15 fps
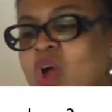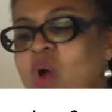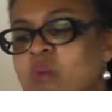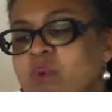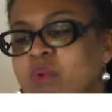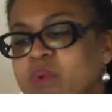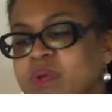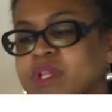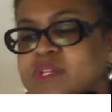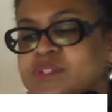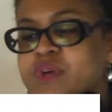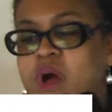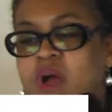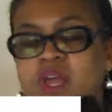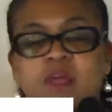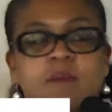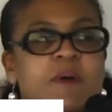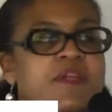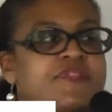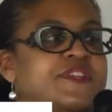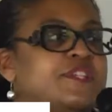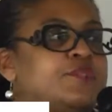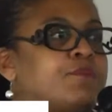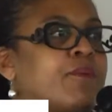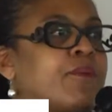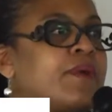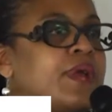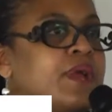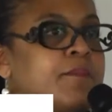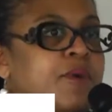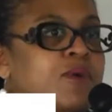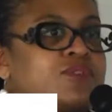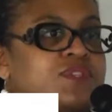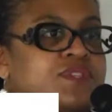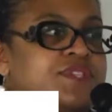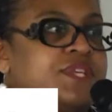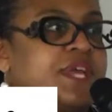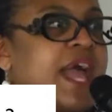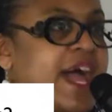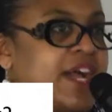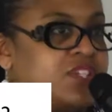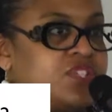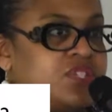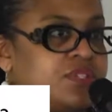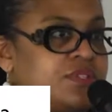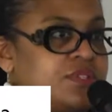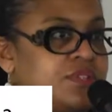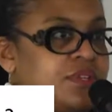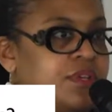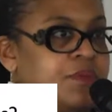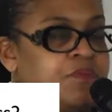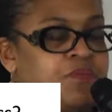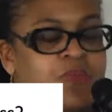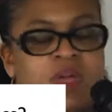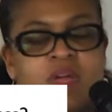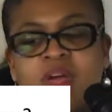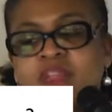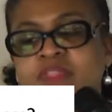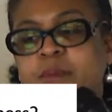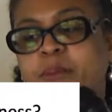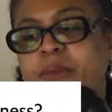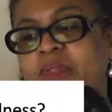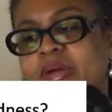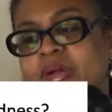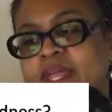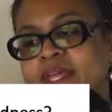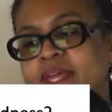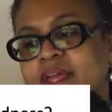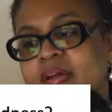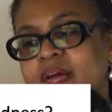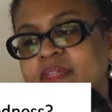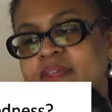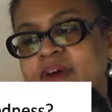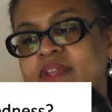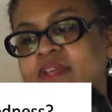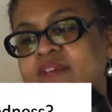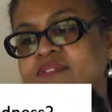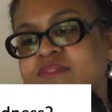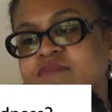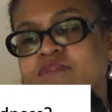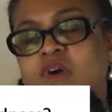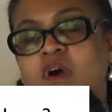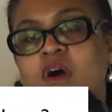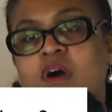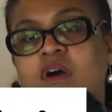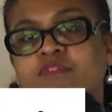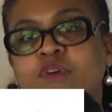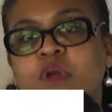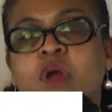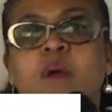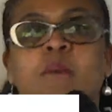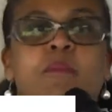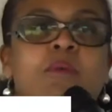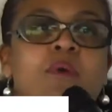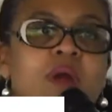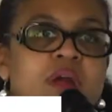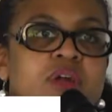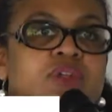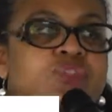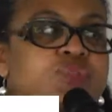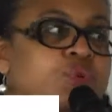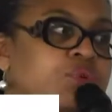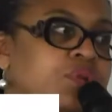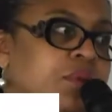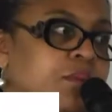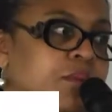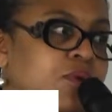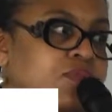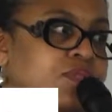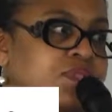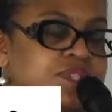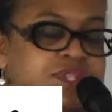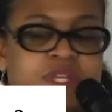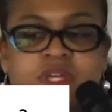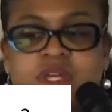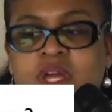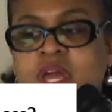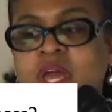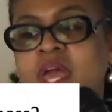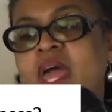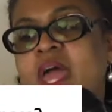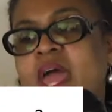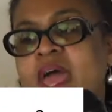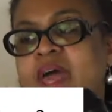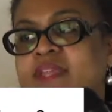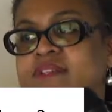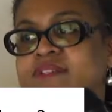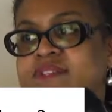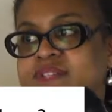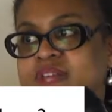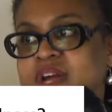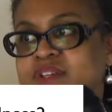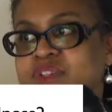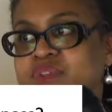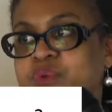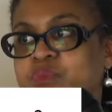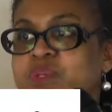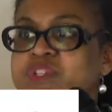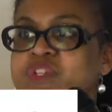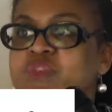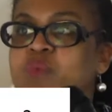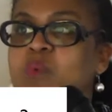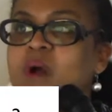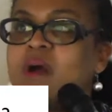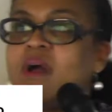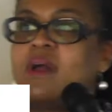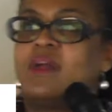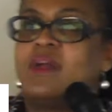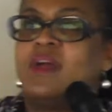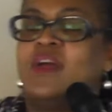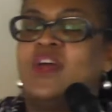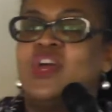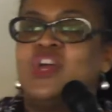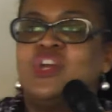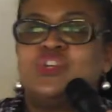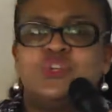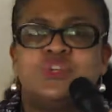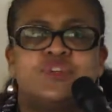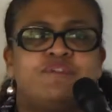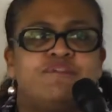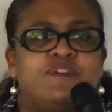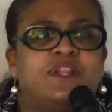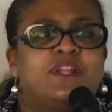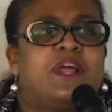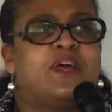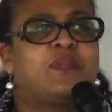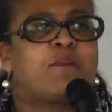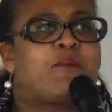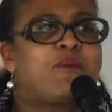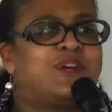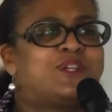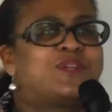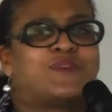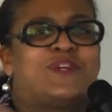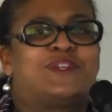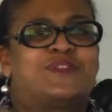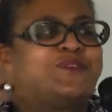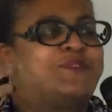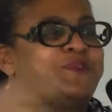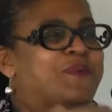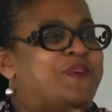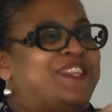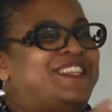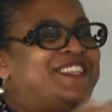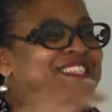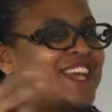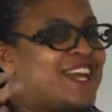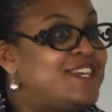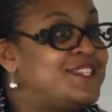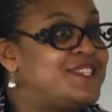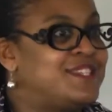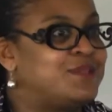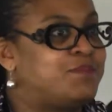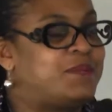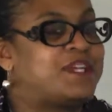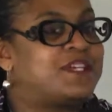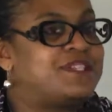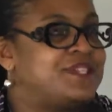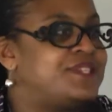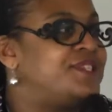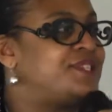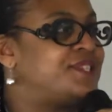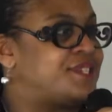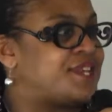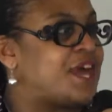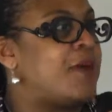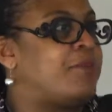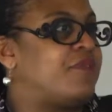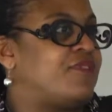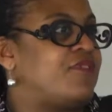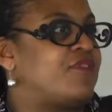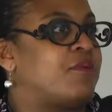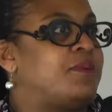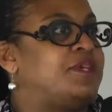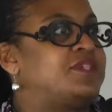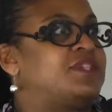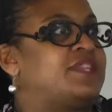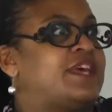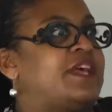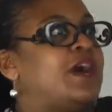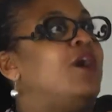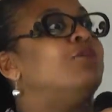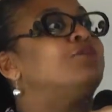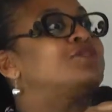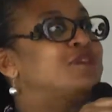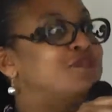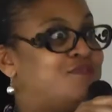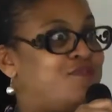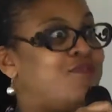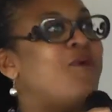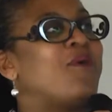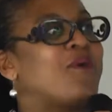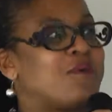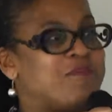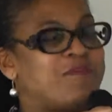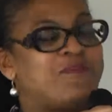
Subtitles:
we're really talking about these pre-emergency actions, the planning that is involved prior to an emergency and a disaster, which is why you should feel a lot of pressure as you're doing these cases, because this is the type of information that helps inform.